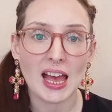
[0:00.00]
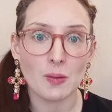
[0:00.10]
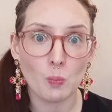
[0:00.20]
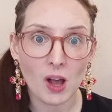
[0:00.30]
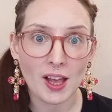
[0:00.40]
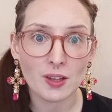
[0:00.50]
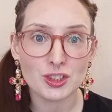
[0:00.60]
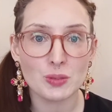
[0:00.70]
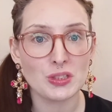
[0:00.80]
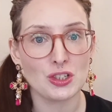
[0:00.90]
and while
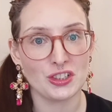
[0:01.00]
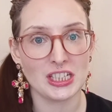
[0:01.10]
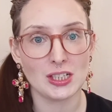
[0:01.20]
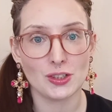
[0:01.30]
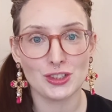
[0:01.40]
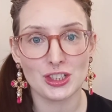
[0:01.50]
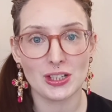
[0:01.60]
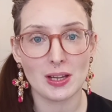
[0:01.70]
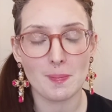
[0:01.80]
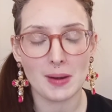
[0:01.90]
she was not in London,